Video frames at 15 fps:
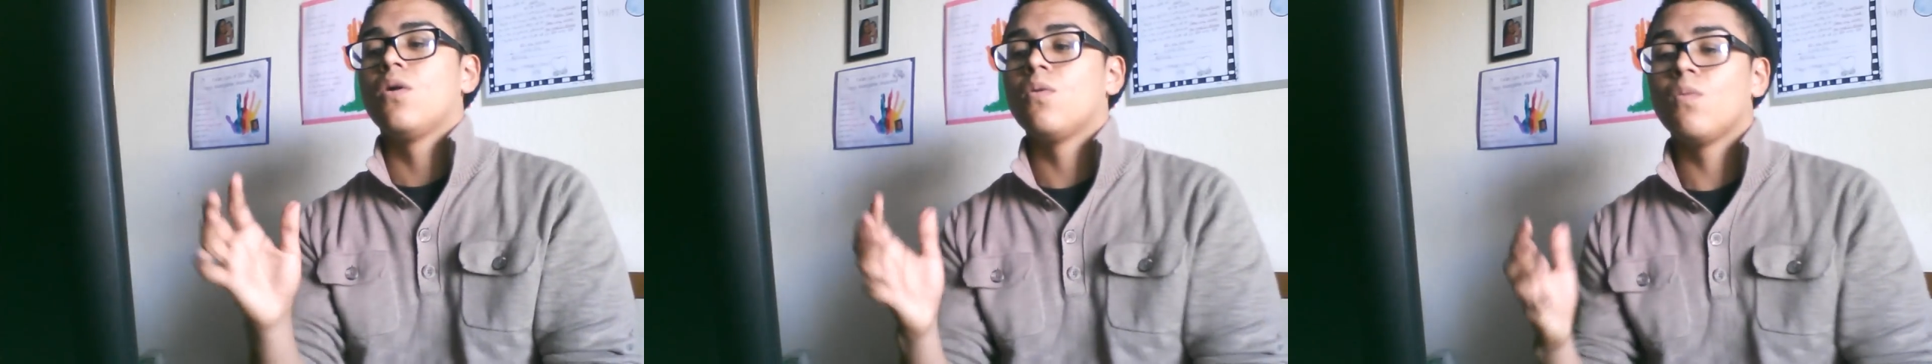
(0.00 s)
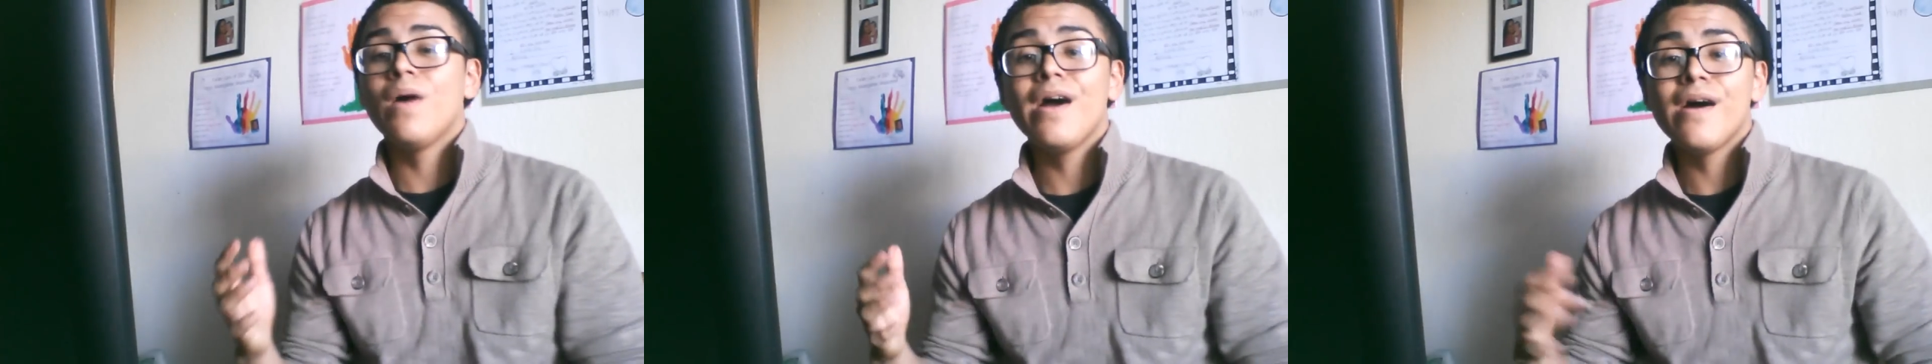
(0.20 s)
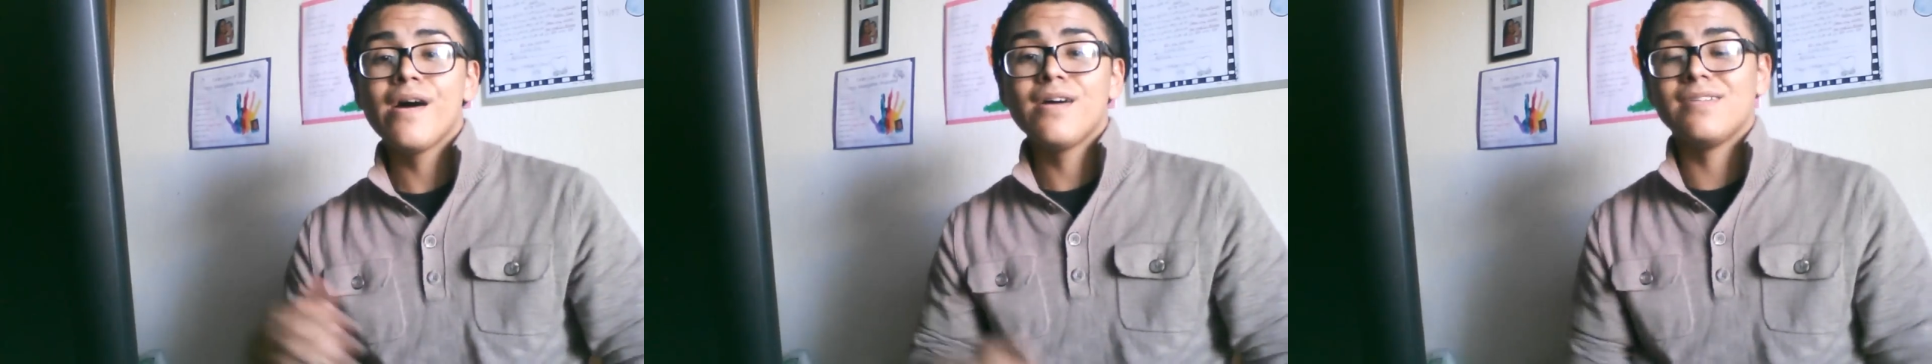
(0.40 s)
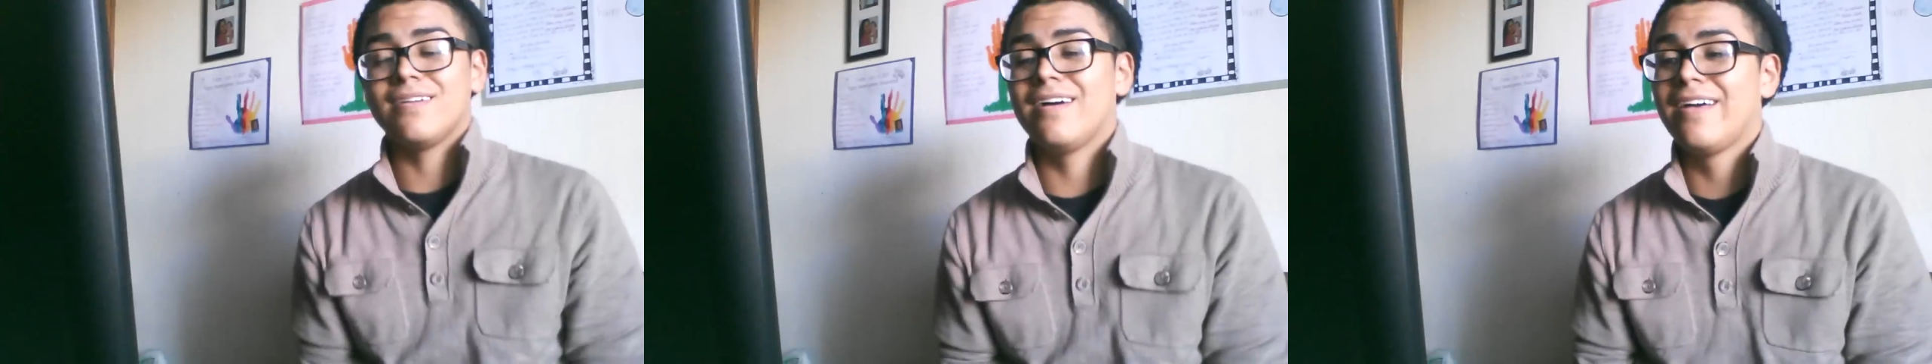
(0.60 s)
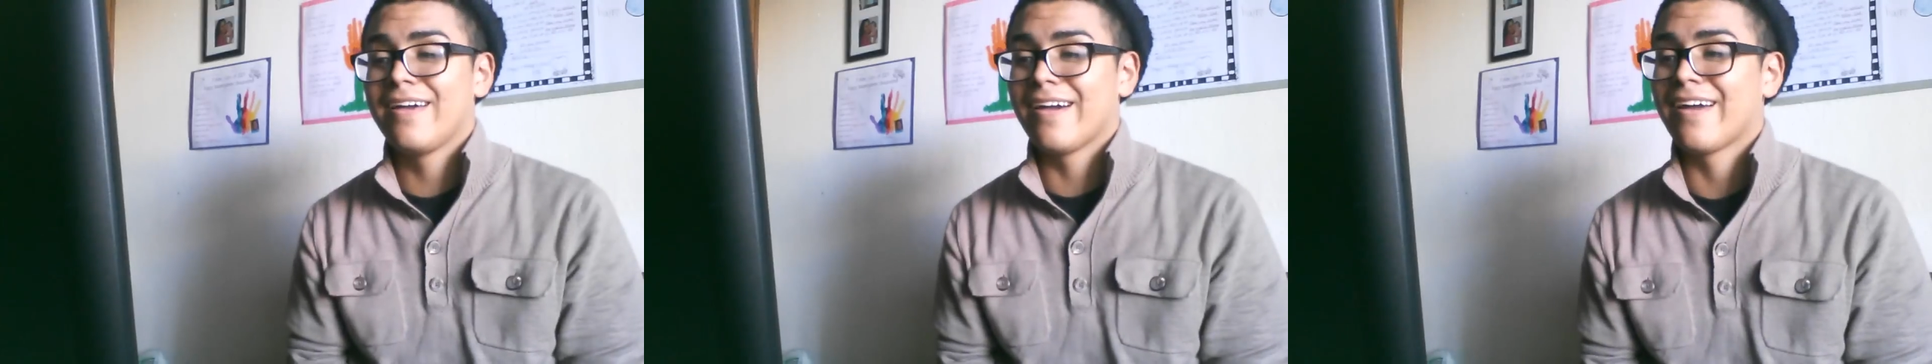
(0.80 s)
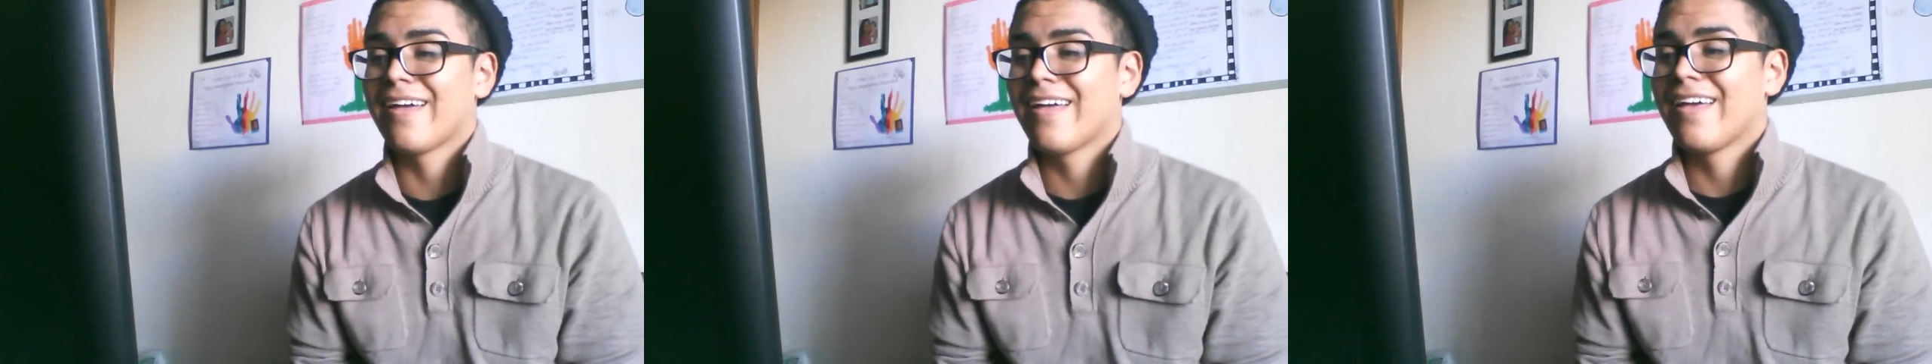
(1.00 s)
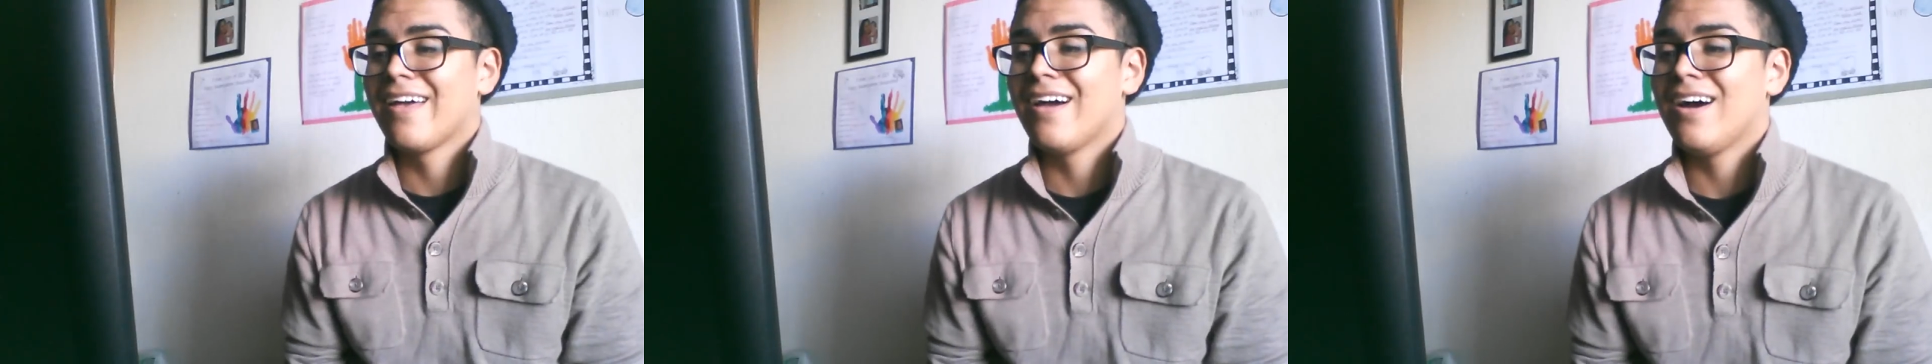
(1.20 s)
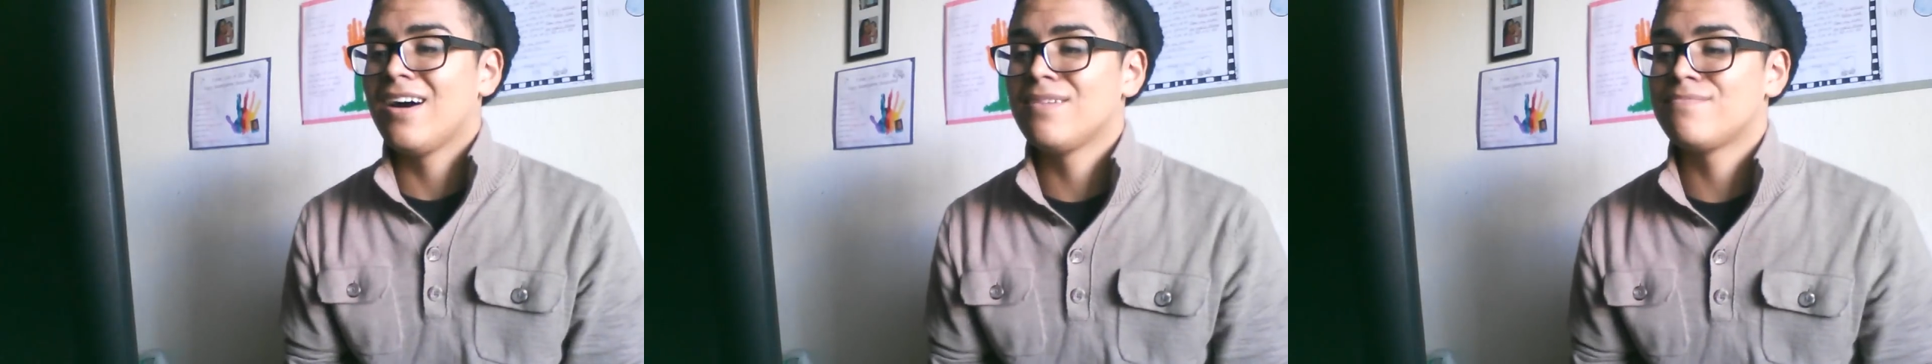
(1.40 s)
Well,
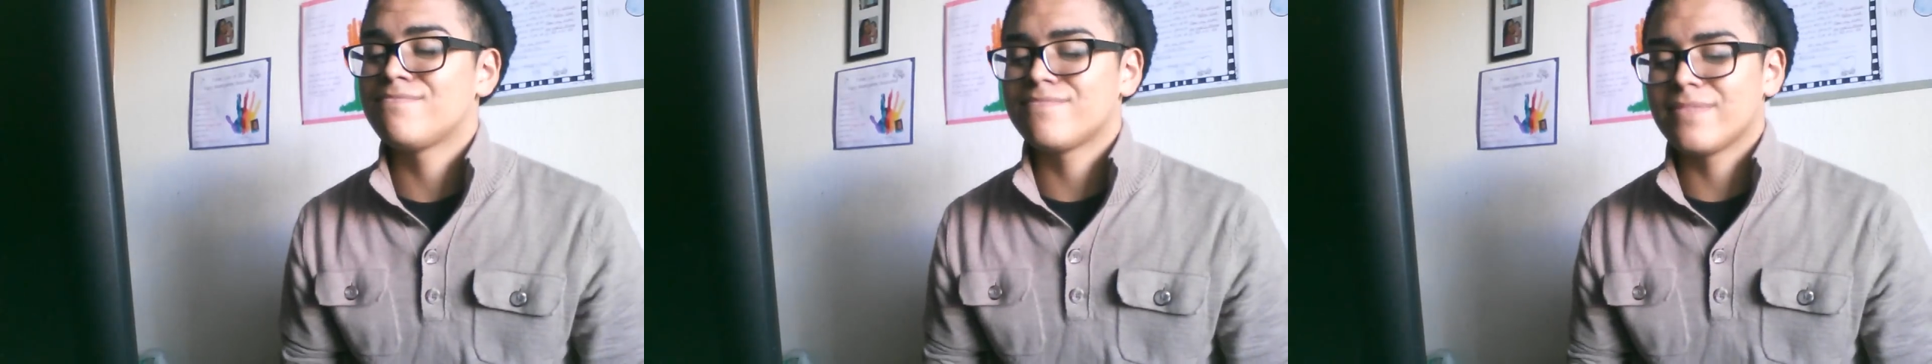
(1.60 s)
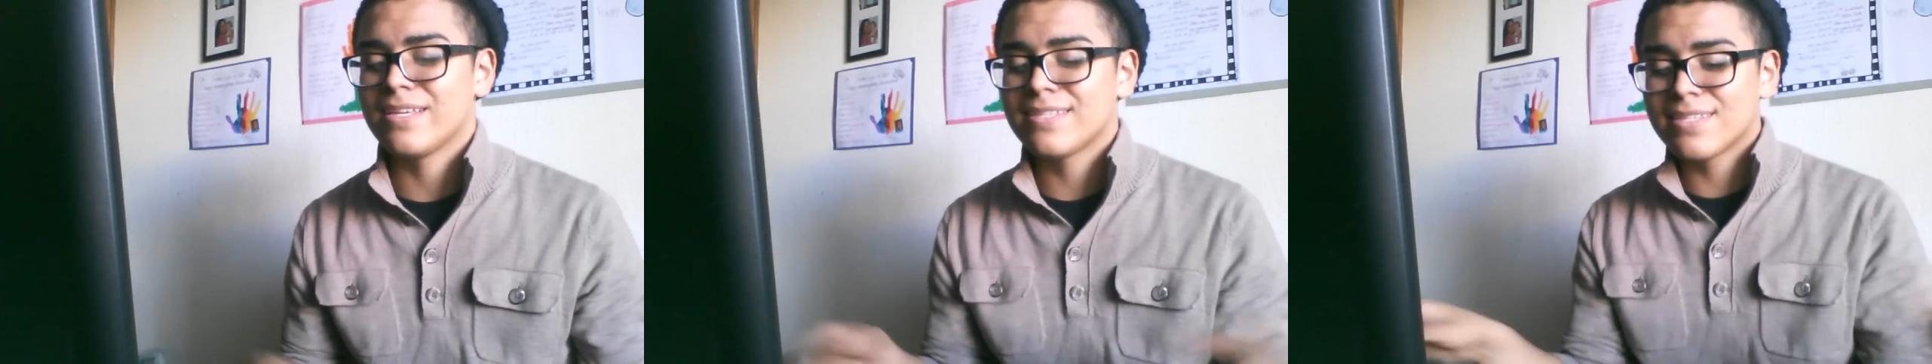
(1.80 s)
it